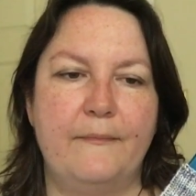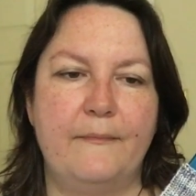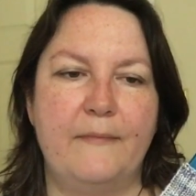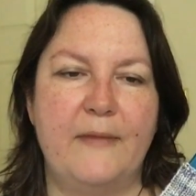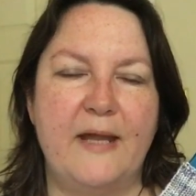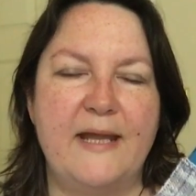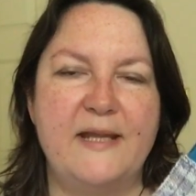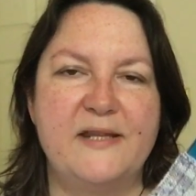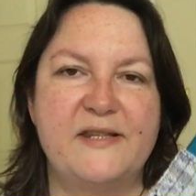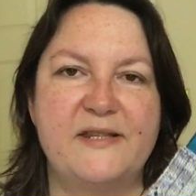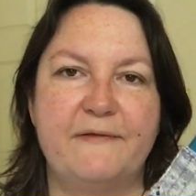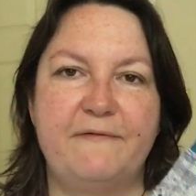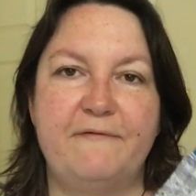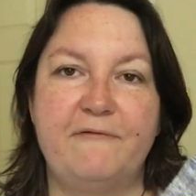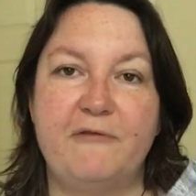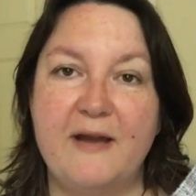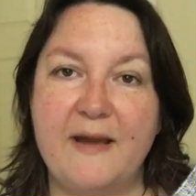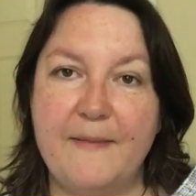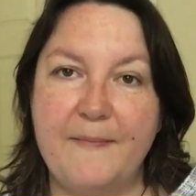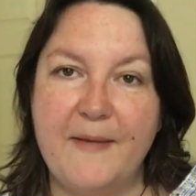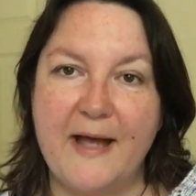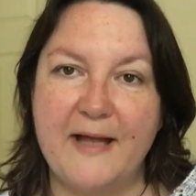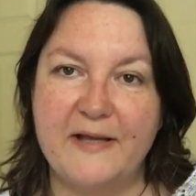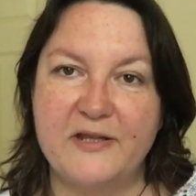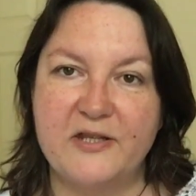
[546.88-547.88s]
It's a free
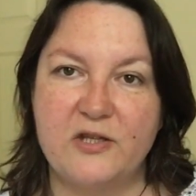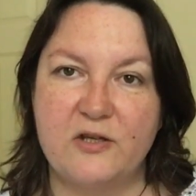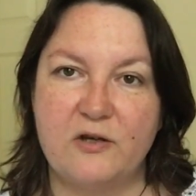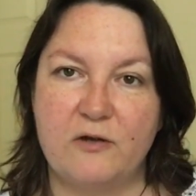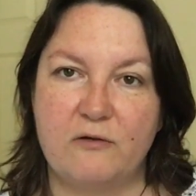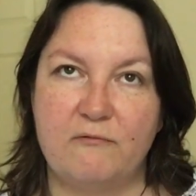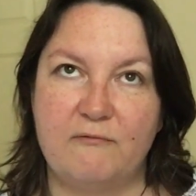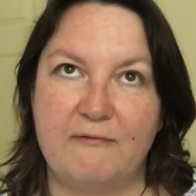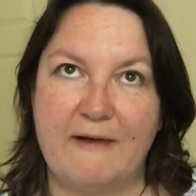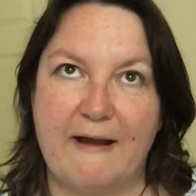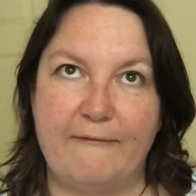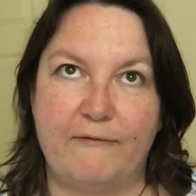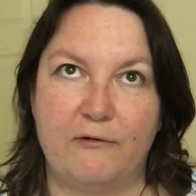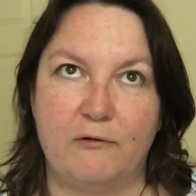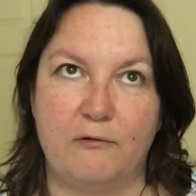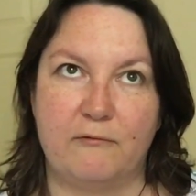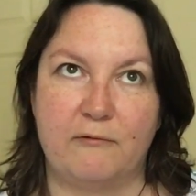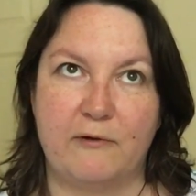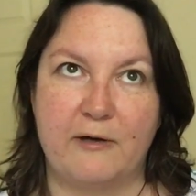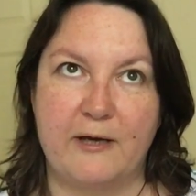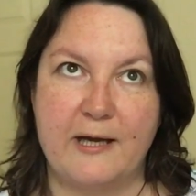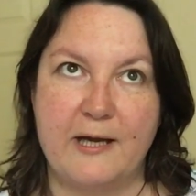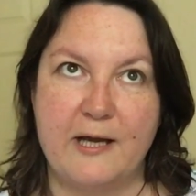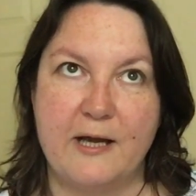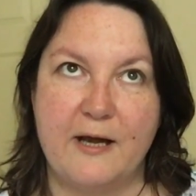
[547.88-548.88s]
pattern on
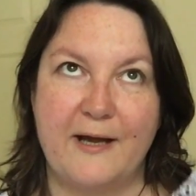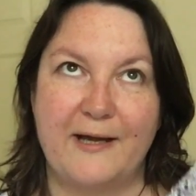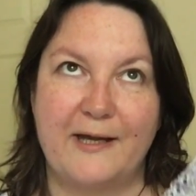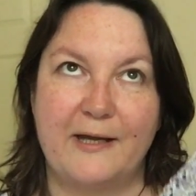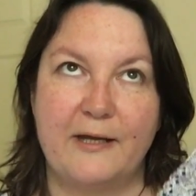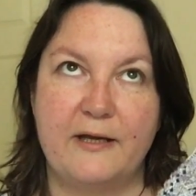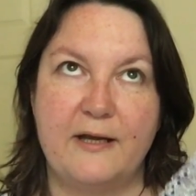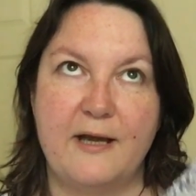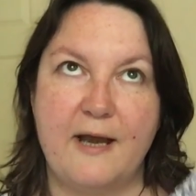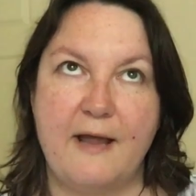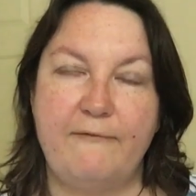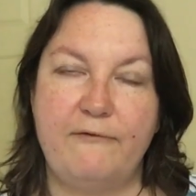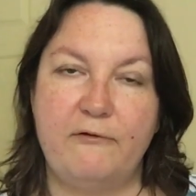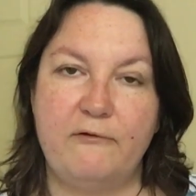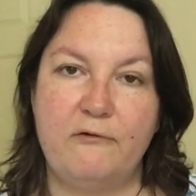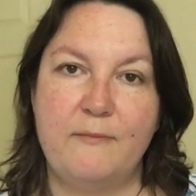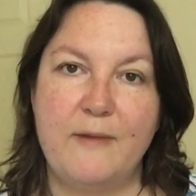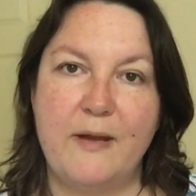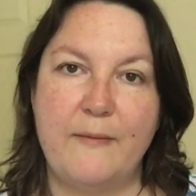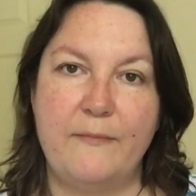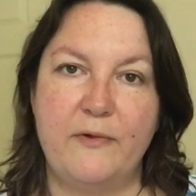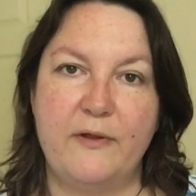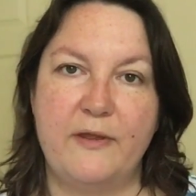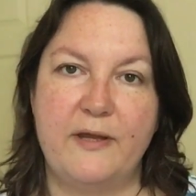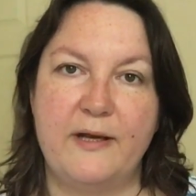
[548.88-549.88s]
Ravelry. I can never
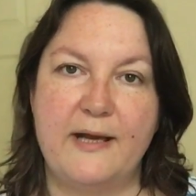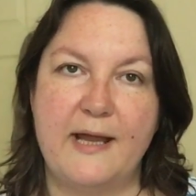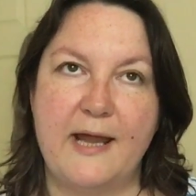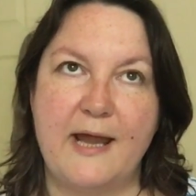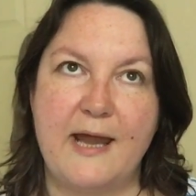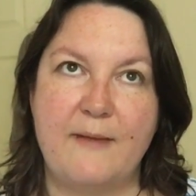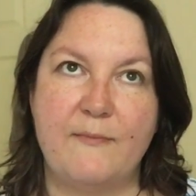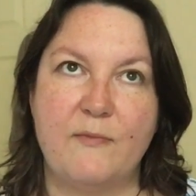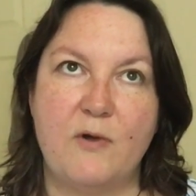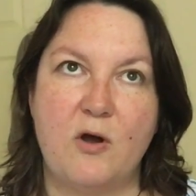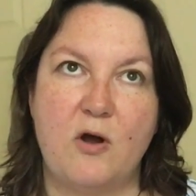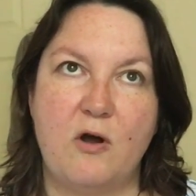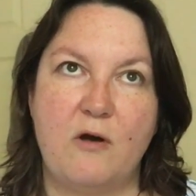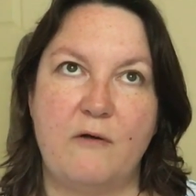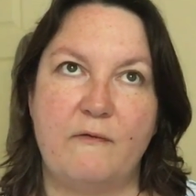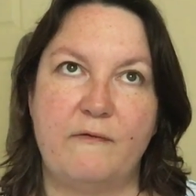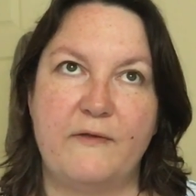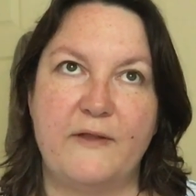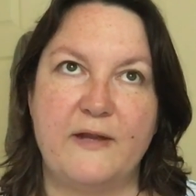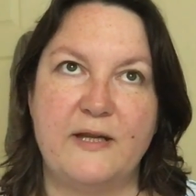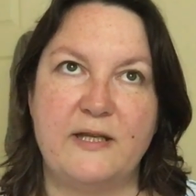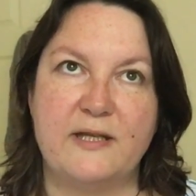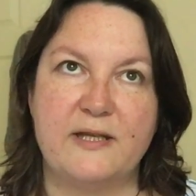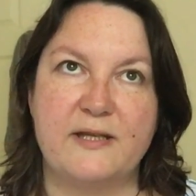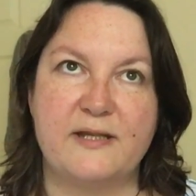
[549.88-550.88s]
remember the name of
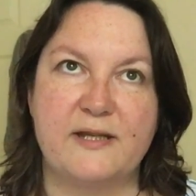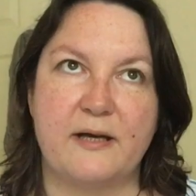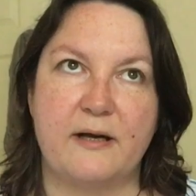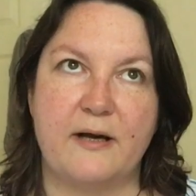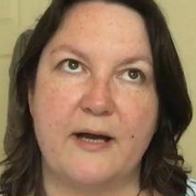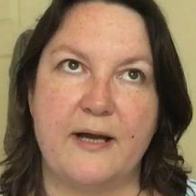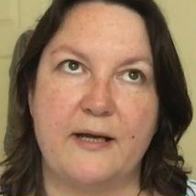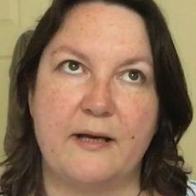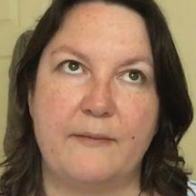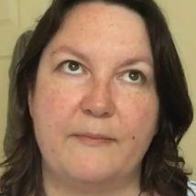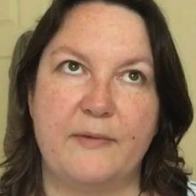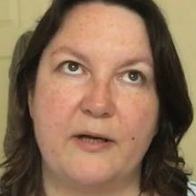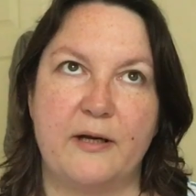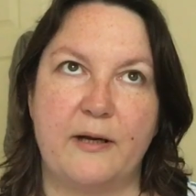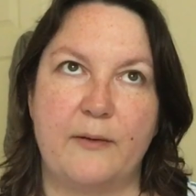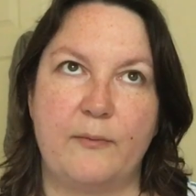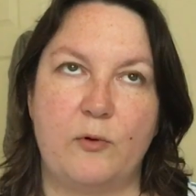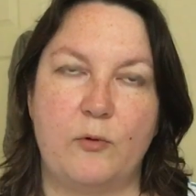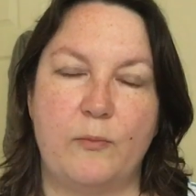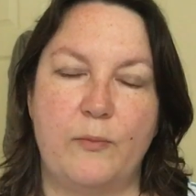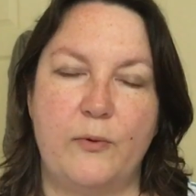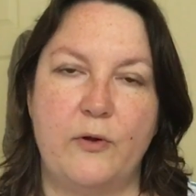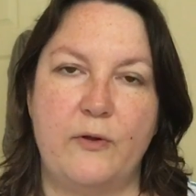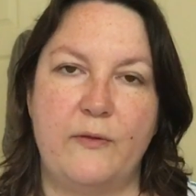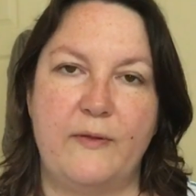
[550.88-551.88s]
the designer, but I
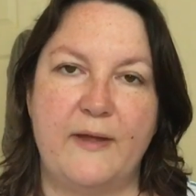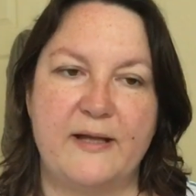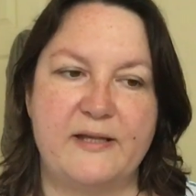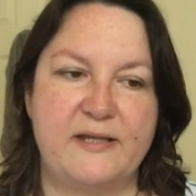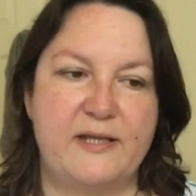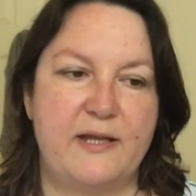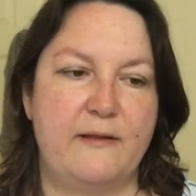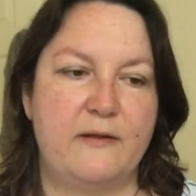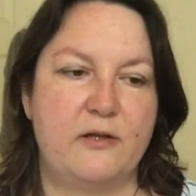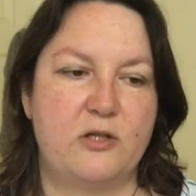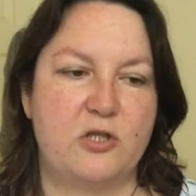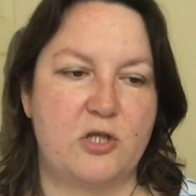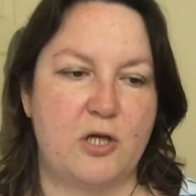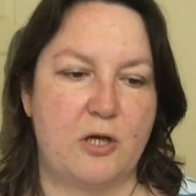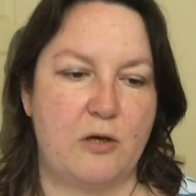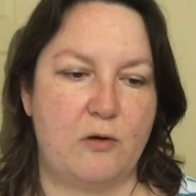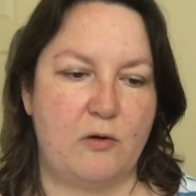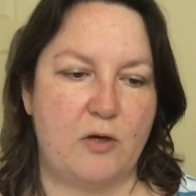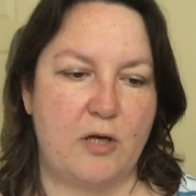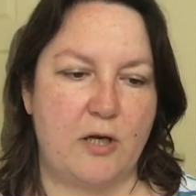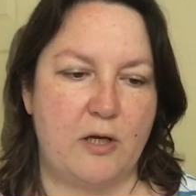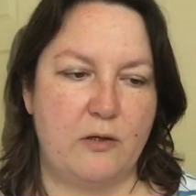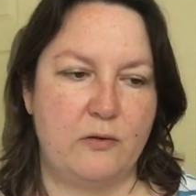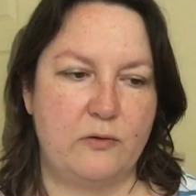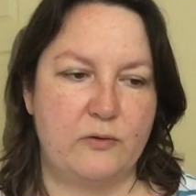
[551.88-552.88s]
will put that in the show
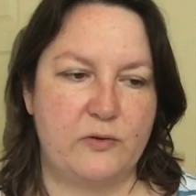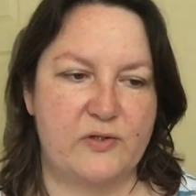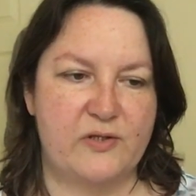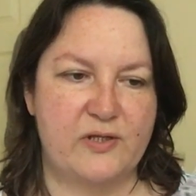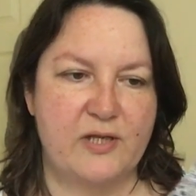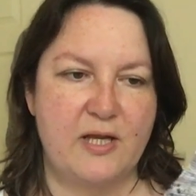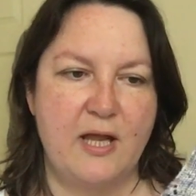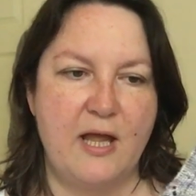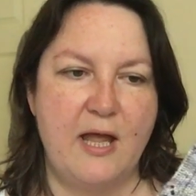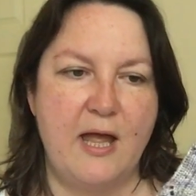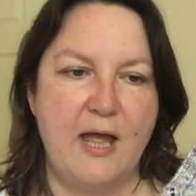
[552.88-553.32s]
notes.